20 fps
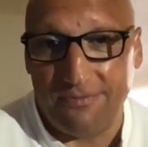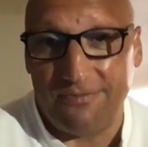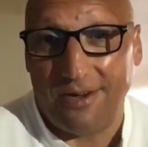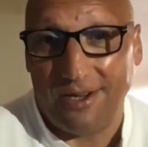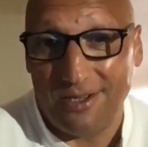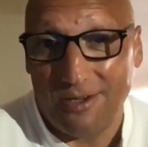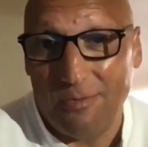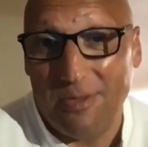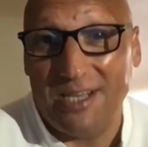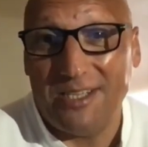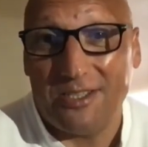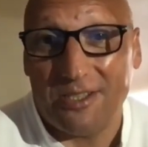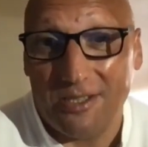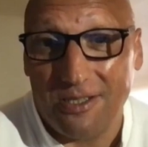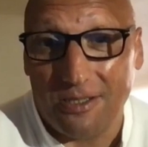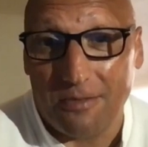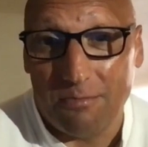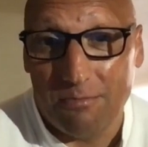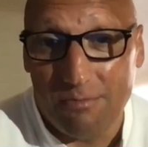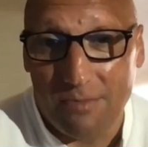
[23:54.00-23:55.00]

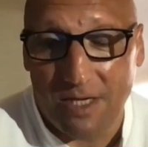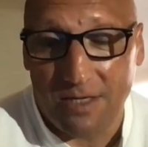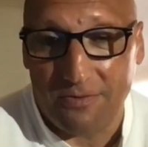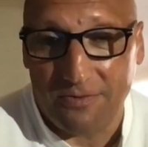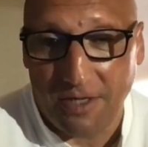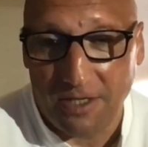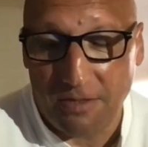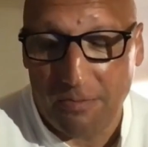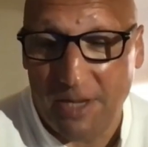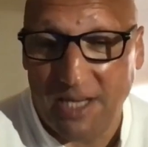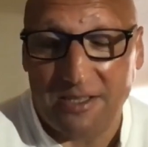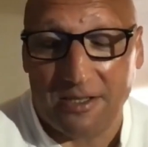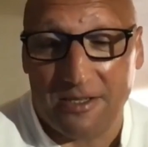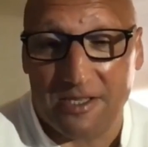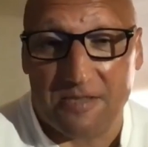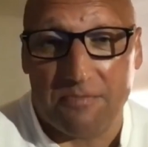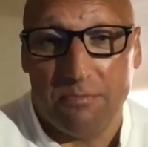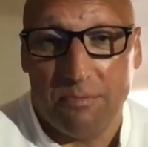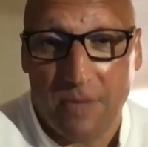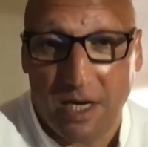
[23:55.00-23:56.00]

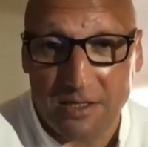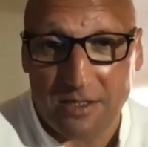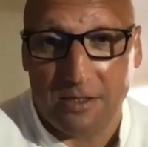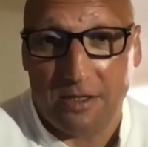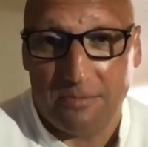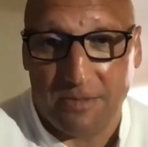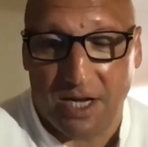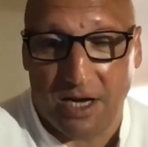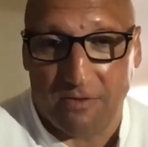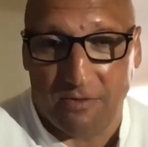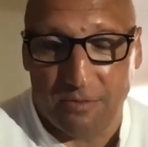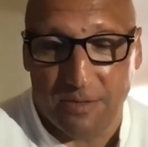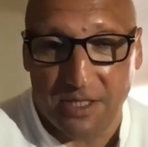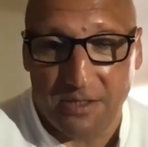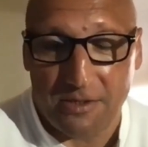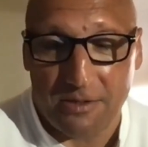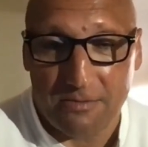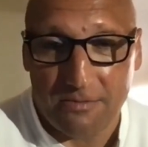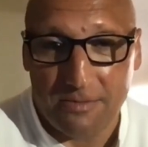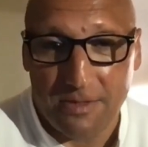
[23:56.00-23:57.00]
fundamentalist Muslim
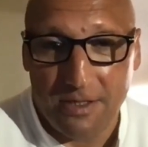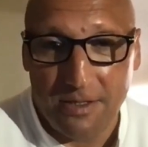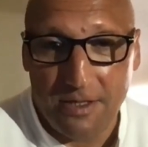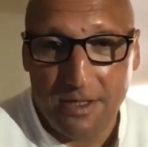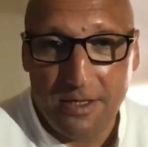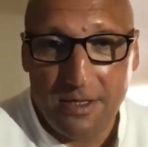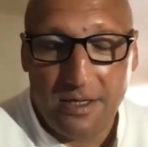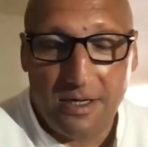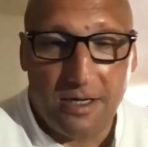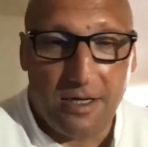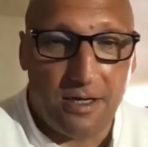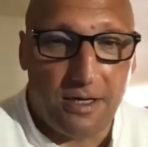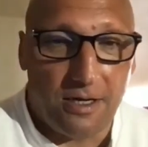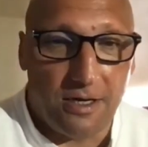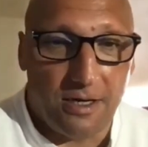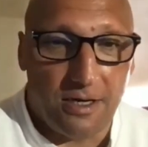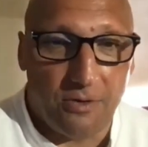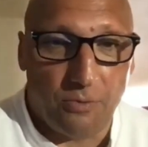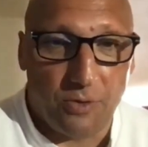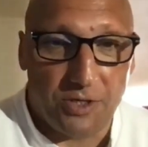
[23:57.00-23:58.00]
governments,
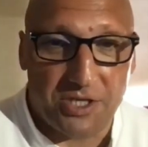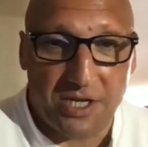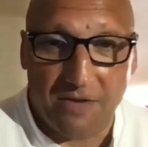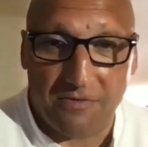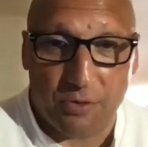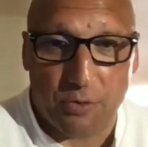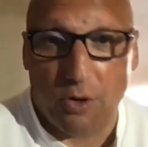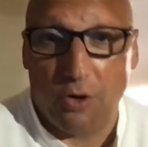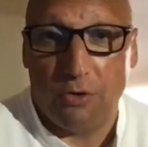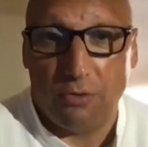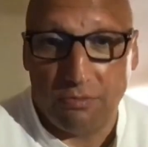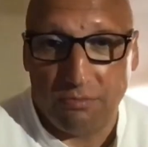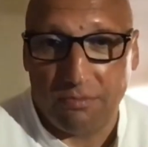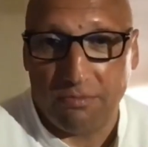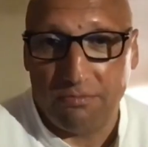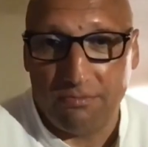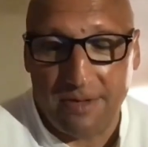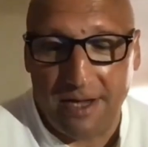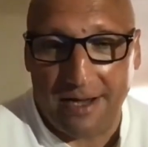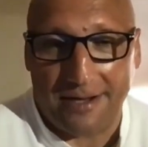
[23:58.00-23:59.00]
which have their
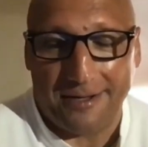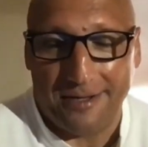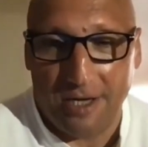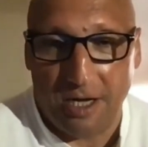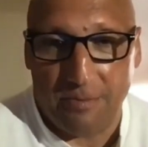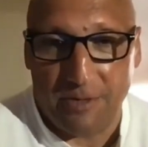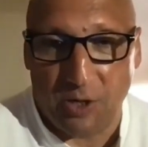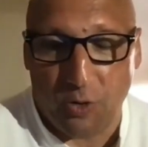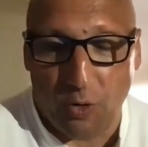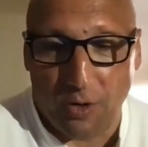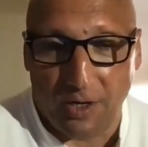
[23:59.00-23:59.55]
own economic